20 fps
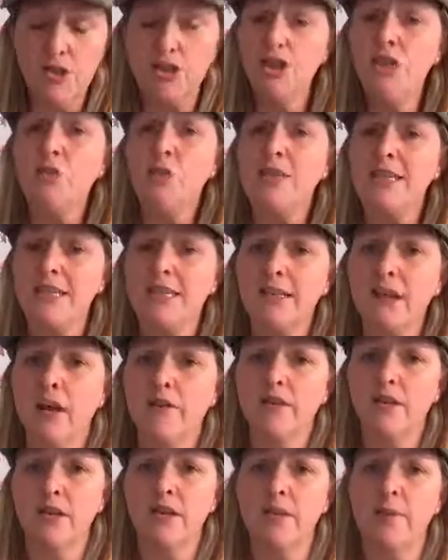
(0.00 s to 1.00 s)
2, we
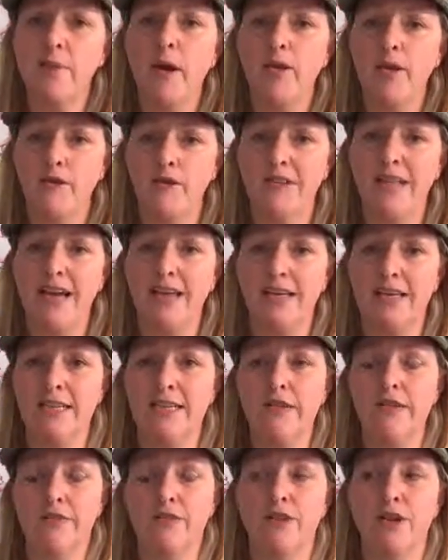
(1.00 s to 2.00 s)
discovered that both of us had a
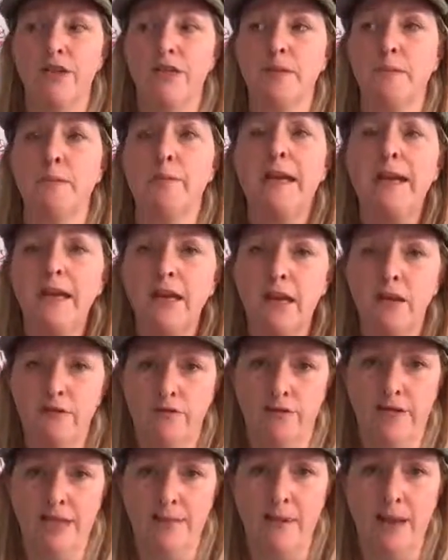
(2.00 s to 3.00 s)
different meaning of
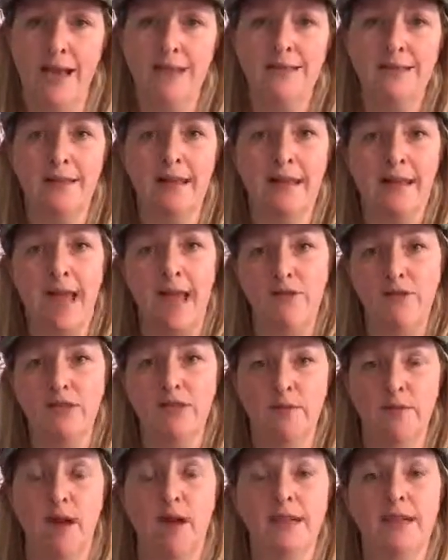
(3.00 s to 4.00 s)
respect, so that gave us
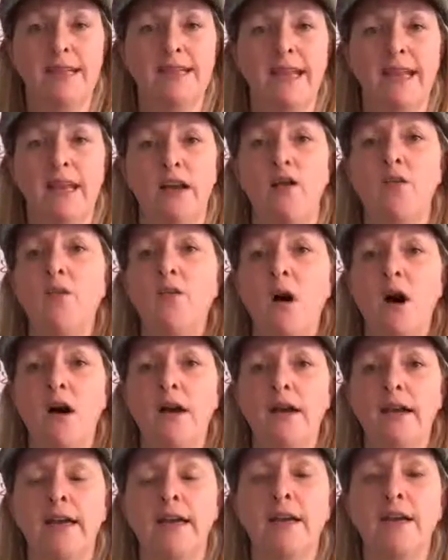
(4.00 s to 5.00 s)
some understanding of
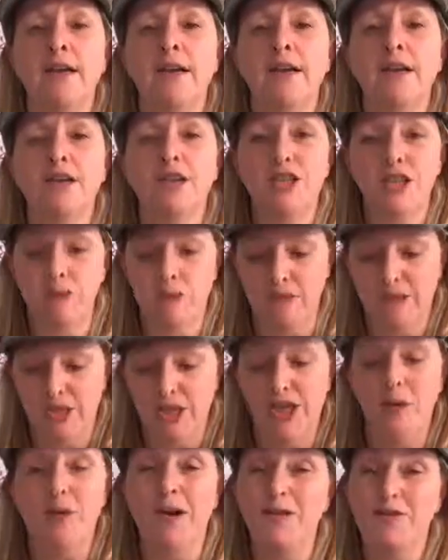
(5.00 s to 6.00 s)
why she
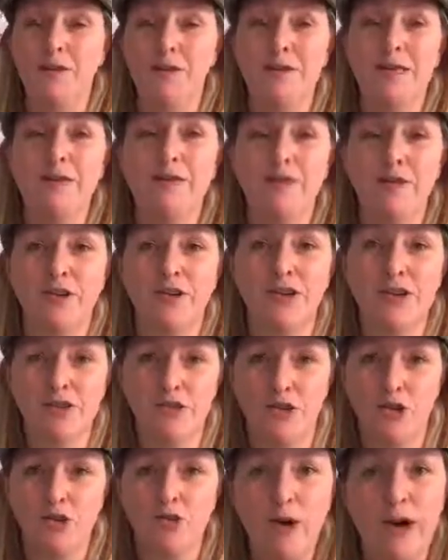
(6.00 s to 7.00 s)
works from a different, she's
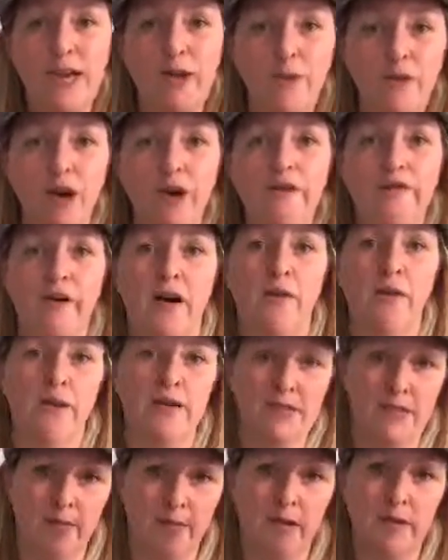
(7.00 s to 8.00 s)
on the trader profile,
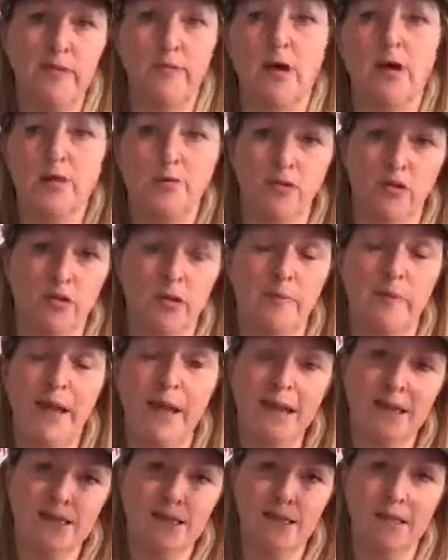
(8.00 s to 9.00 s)
whereas I'm much more on the
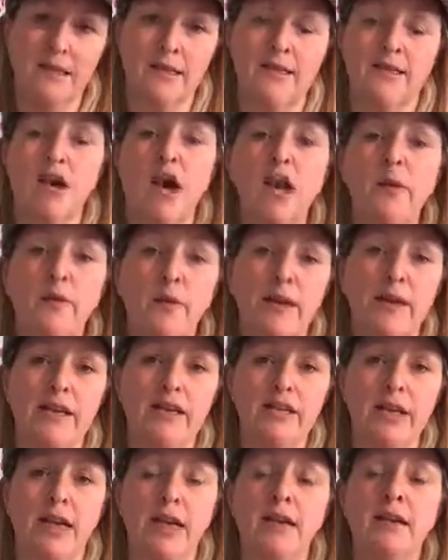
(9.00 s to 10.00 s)
blaze and the dynamo
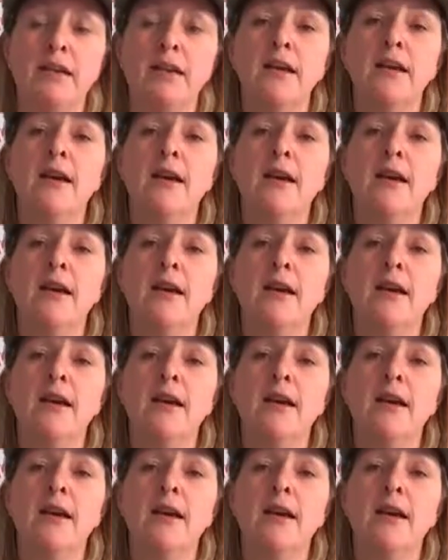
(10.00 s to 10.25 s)
energy.